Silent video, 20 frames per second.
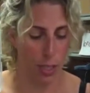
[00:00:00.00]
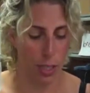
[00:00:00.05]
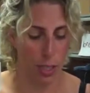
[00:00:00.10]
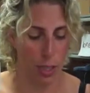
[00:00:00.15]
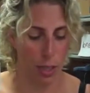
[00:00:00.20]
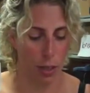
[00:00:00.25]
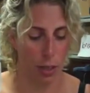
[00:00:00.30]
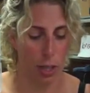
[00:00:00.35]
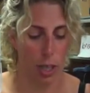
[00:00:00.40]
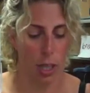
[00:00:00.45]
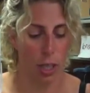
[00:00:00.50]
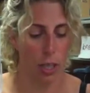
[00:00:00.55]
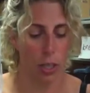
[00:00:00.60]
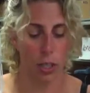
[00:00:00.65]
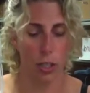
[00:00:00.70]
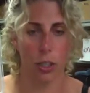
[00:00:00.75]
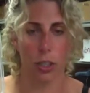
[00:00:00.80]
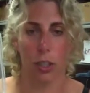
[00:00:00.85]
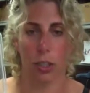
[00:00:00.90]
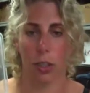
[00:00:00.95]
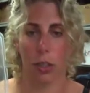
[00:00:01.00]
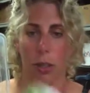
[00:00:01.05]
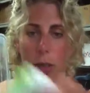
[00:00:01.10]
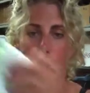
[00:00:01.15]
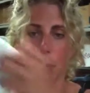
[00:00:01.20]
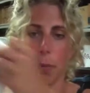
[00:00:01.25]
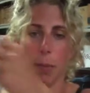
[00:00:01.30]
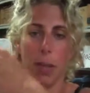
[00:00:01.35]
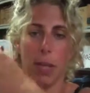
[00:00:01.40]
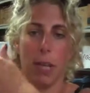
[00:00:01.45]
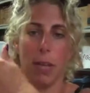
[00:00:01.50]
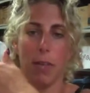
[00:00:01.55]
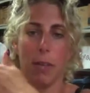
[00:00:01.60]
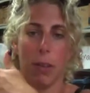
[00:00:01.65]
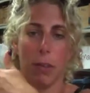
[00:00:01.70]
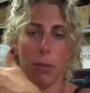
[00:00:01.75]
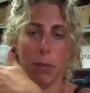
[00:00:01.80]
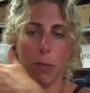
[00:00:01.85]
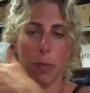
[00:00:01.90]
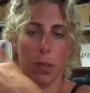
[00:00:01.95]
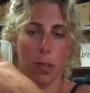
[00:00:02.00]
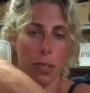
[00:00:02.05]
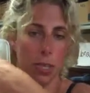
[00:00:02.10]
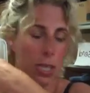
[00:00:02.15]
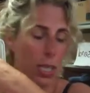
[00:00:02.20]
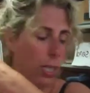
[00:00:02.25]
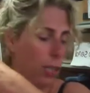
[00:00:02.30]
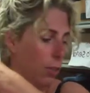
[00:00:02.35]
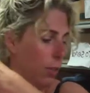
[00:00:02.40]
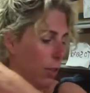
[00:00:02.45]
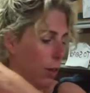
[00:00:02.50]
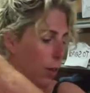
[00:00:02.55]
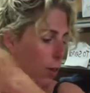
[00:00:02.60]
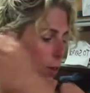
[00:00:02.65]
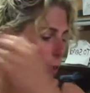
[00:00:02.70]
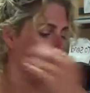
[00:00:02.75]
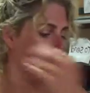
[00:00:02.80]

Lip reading: So because even with a 10-year-old